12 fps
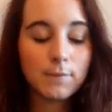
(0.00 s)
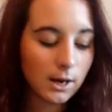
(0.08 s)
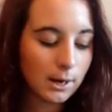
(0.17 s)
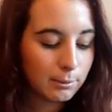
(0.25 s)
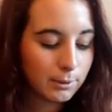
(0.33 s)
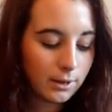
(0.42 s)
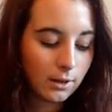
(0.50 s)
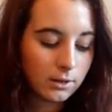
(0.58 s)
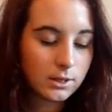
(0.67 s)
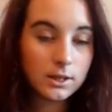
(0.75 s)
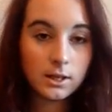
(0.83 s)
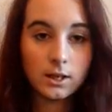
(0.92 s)
I
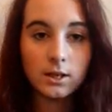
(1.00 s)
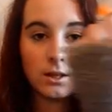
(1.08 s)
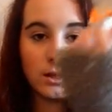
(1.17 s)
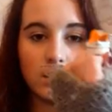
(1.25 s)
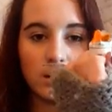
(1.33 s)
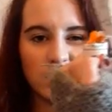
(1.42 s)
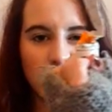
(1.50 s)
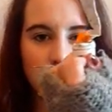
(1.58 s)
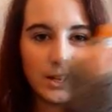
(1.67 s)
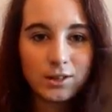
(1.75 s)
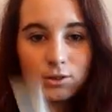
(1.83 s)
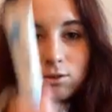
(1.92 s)
put either
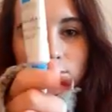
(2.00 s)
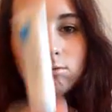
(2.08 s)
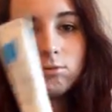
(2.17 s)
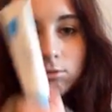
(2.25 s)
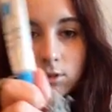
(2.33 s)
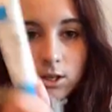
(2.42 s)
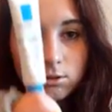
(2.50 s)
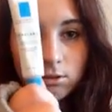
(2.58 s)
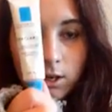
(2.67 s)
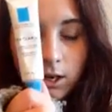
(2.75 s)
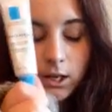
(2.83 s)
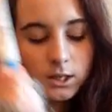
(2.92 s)
this or this
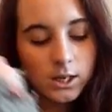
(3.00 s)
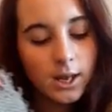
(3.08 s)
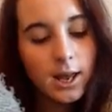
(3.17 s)
on it,